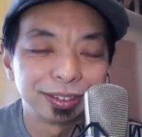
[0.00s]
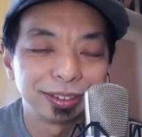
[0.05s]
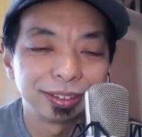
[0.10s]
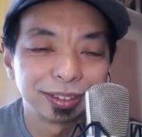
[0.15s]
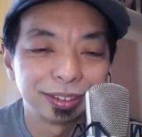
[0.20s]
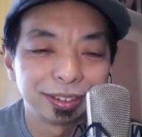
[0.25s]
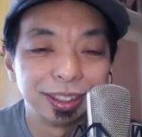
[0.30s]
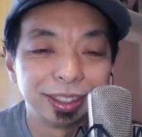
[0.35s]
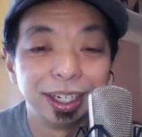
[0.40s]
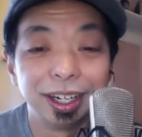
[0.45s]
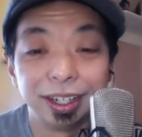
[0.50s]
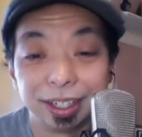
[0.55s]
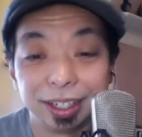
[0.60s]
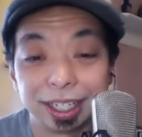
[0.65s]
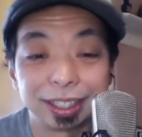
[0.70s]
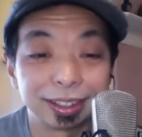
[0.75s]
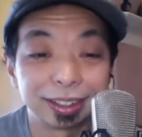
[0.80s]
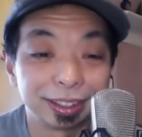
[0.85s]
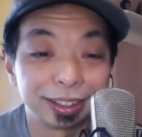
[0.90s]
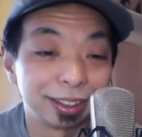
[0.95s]
No, that
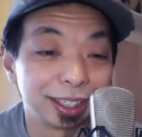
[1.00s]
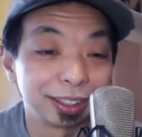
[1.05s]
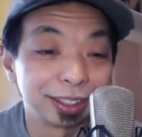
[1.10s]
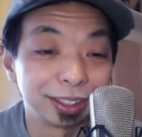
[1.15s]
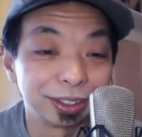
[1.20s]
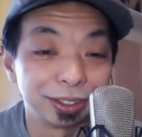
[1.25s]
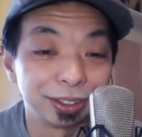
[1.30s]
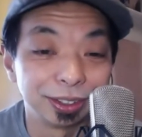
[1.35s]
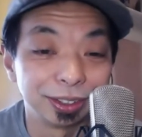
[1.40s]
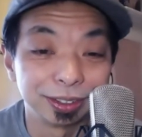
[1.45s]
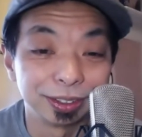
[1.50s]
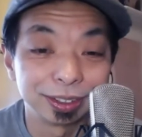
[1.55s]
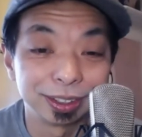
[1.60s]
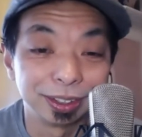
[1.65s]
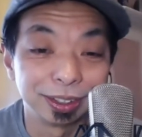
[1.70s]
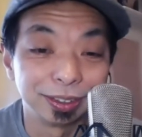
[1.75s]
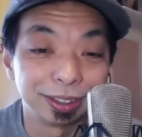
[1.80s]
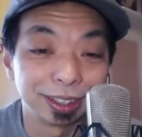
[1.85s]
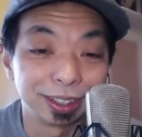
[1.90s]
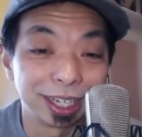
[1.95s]
that's true.
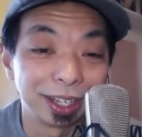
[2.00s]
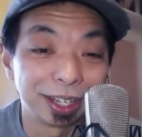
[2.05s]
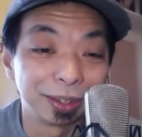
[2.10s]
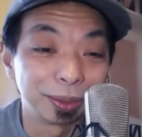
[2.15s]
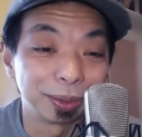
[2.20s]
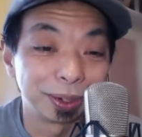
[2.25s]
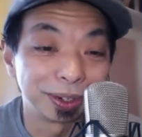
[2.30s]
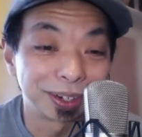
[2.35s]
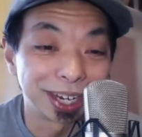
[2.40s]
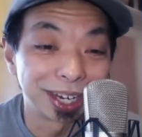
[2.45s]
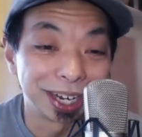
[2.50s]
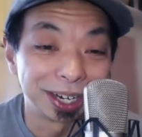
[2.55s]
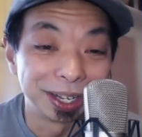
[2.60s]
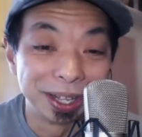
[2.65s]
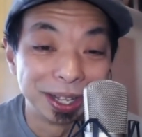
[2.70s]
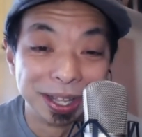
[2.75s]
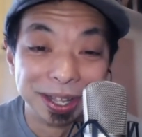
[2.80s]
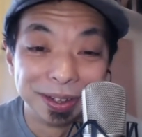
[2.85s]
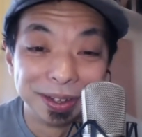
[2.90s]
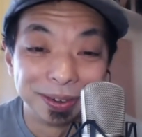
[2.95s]
So now we're kind of
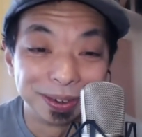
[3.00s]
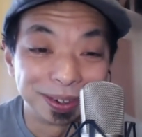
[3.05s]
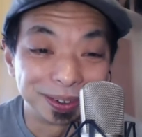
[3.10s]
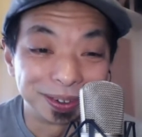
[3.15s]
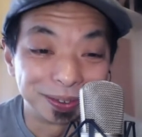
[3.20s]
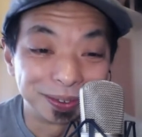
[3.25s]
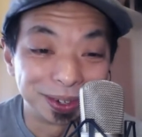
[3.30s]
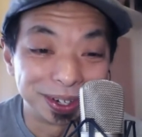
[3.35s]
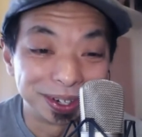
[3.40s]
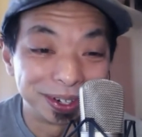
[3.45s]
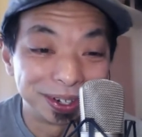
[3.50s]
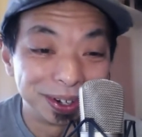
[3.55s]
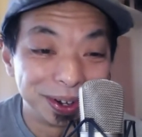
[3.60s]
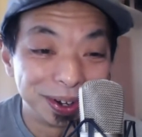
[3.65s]
we're, we're,